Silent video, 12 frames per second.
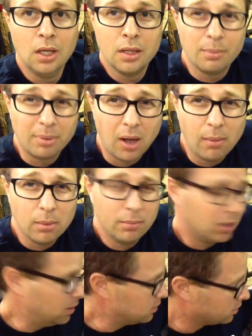The problem
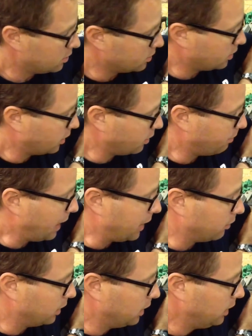is, there's another
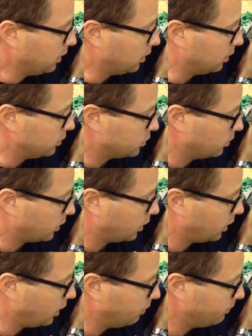battery here, so it
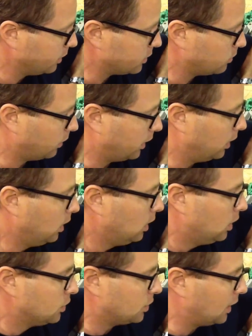can come this way.
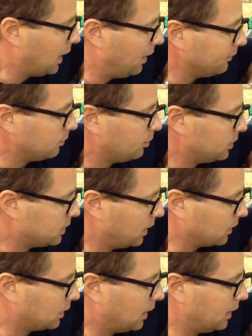So you have to
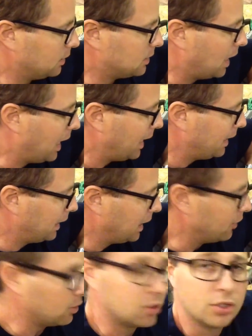protect that
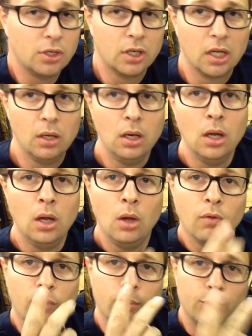tie-together circuit
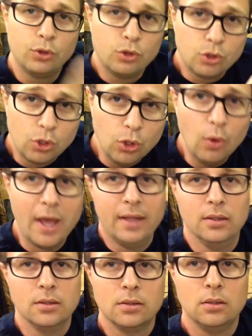from two
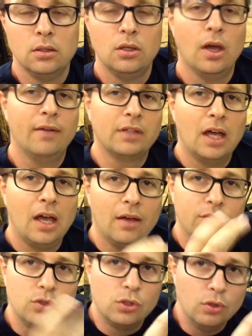ends. You have to
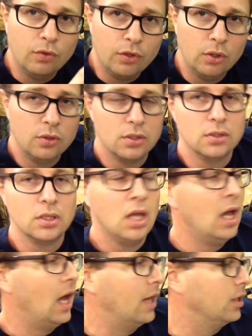have two fuses.
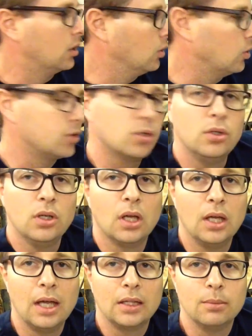And the closer you
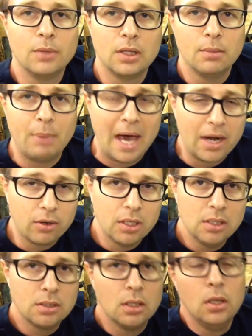can get them to the
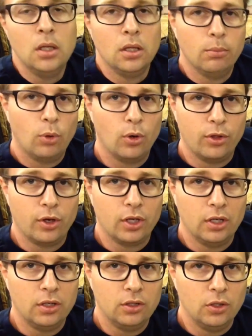batteries, the more they're
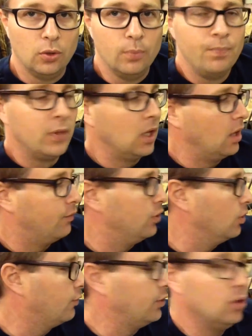going to do. If
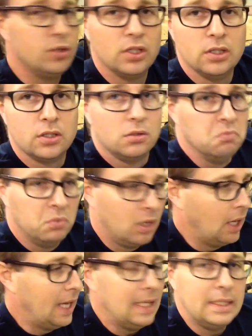your fuse is
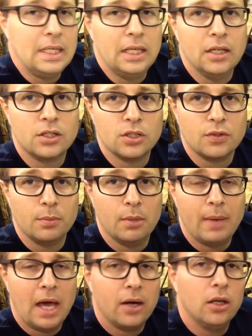18 inches from the
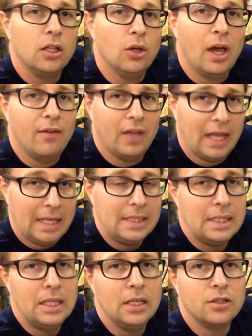battery, you have
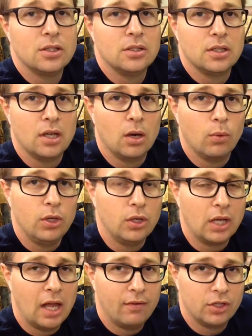18 inches there where you
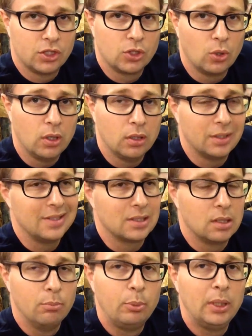can have a short that's
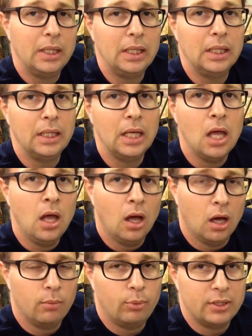completely
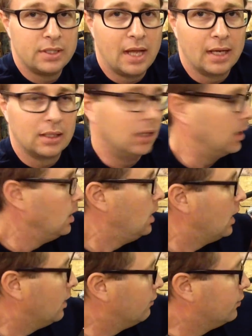unprotected.
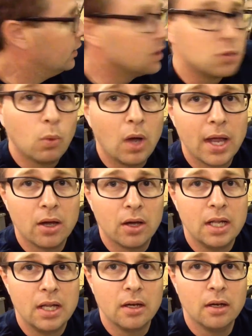If this wire
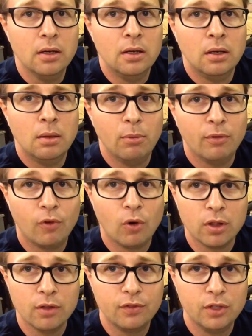here,
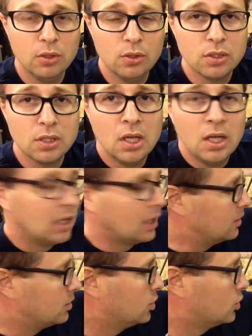before the fuse,
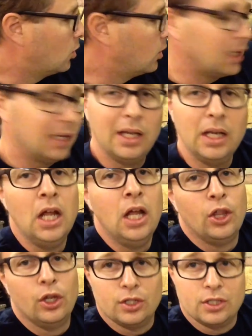gets a short in it,
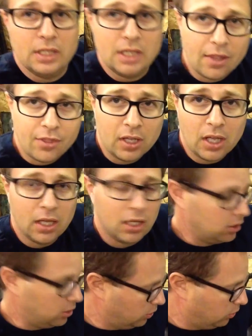there's nothing I
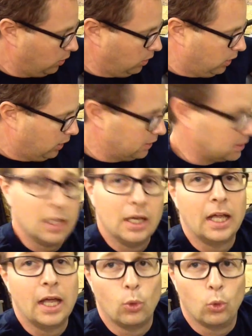can do. It's going
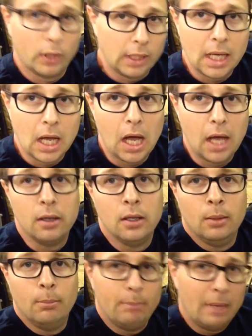to get really
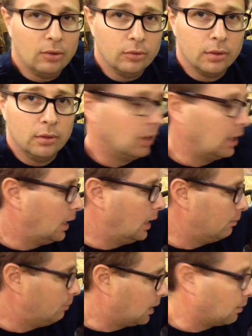hot, melt,
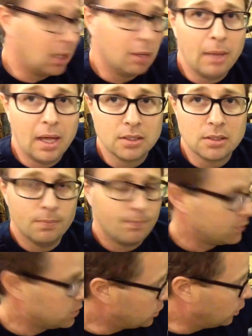and make a big mess.
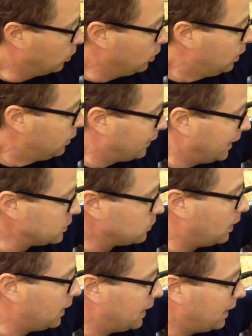So that's
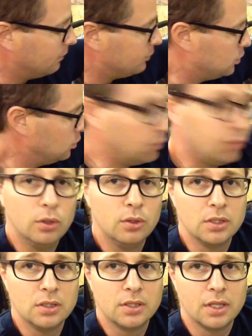why I have two
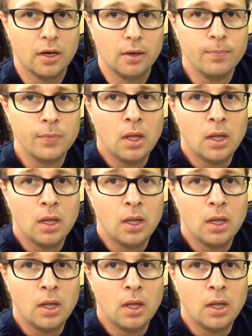fuses there.